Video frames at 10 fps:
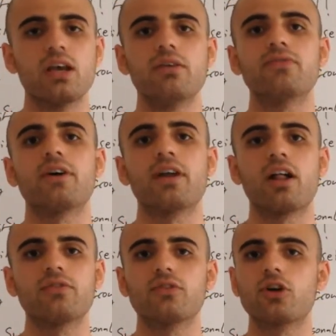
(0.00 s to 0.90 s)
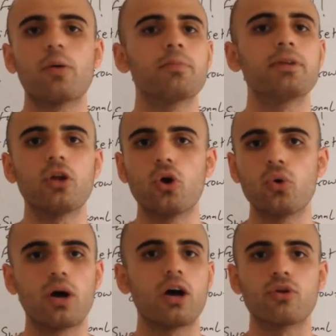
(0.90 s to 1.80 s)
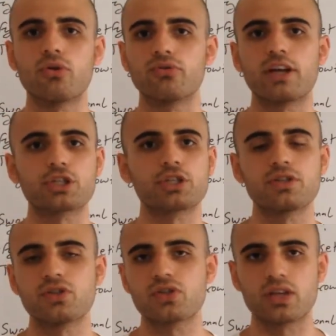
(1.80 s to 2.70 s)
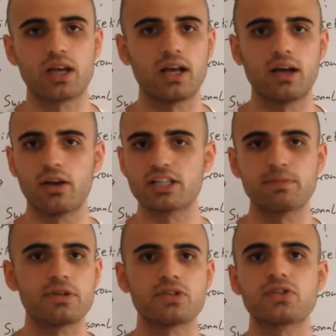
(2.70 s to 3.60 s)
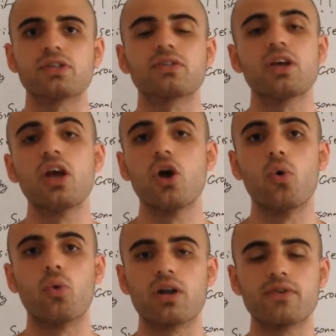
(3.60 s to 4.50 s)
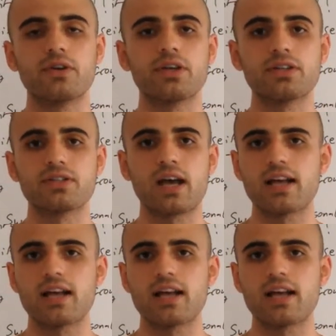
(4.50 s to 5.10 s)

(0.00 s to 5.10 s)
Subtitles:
If you find it helpful, comment below your reflections, experiences, whatever it is.